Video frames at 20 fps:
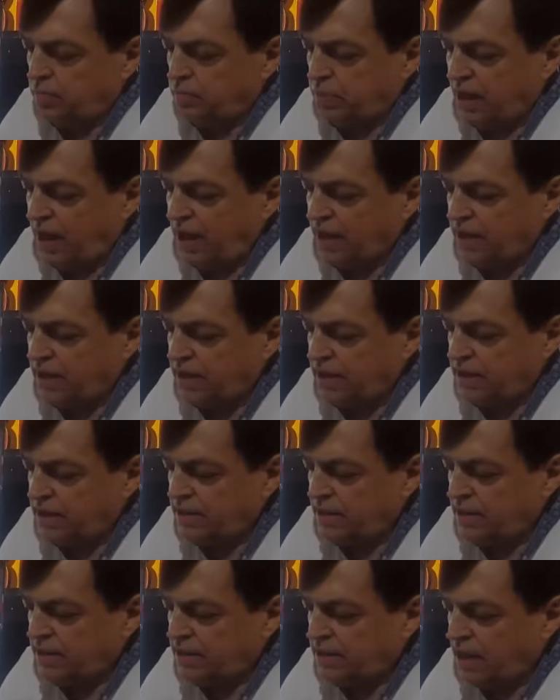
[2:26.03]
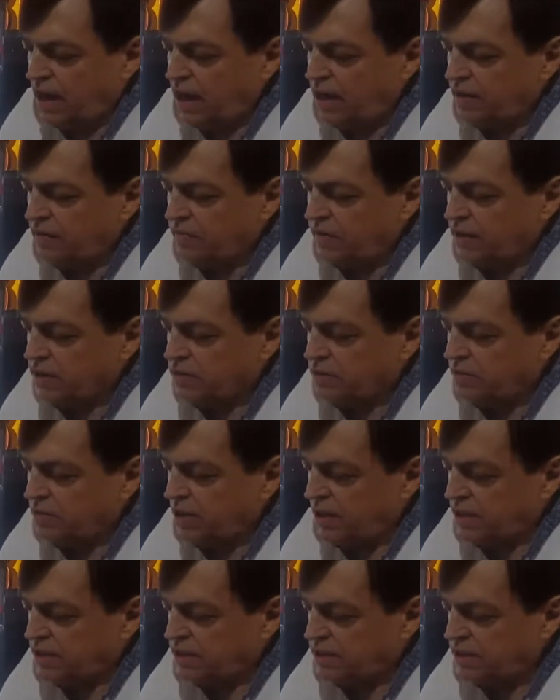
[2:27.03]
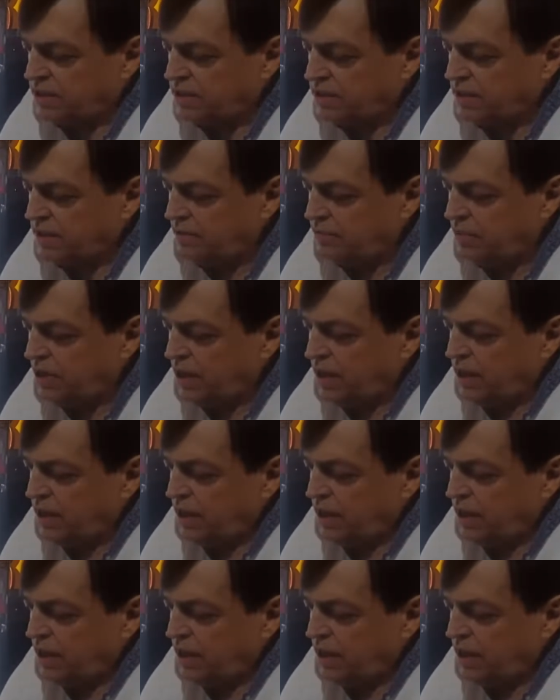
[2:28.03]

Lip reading: plaque in entire vascular system,